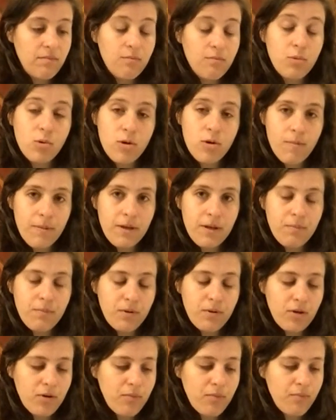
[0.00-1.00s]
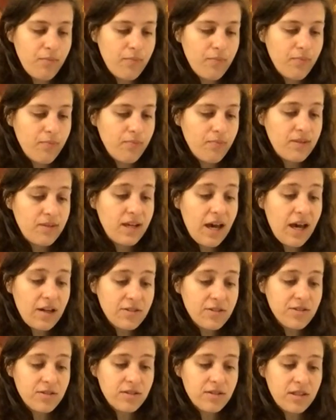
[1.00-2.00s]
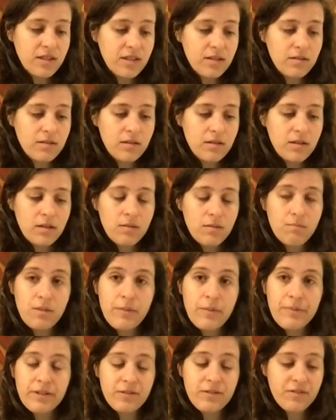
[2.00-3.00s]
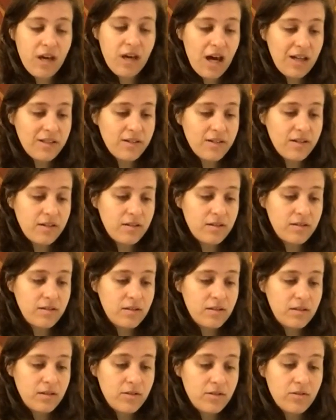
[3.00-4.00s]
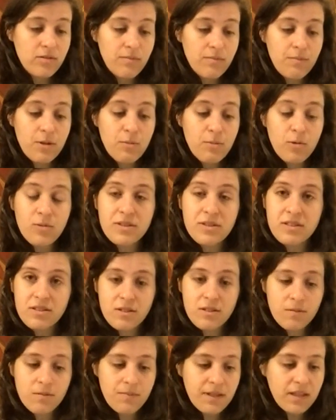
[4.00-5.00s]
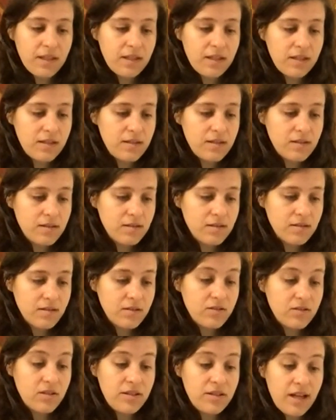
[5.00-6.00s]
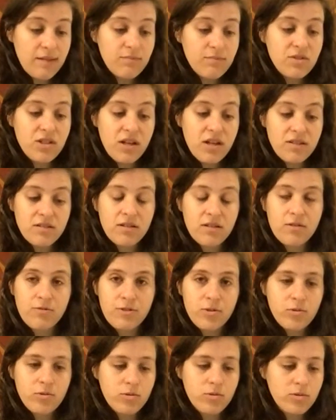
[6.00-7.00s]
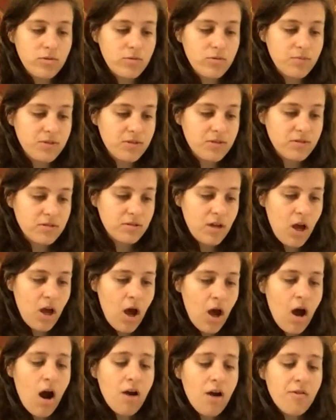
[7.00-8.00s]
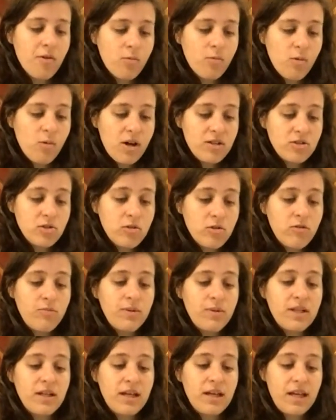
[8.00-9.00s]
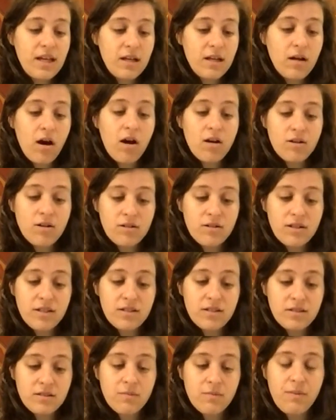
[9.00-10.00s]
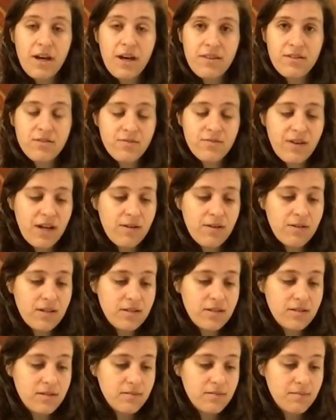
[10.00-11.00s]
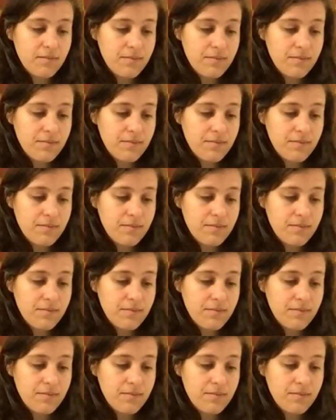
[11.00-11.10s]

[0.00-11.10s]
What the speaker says: poor people, the elderly, people of color, people with disabilities, to name just a few groups, are the ones who have been hit hardest by this virus,